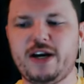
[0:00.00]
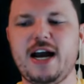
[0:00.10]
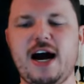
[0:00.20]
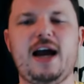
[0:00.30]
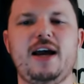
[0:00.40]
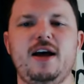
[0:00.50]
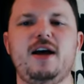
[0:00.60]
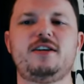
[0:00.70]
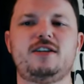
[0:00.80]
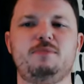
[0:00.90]
guy,
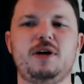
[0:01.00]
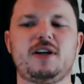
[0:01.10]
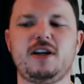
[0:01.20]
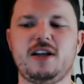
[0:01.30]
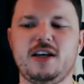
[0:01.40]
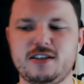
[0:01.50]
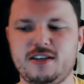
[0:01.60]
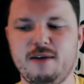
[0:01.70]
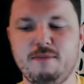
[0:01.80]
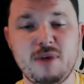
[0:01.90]
to build a list that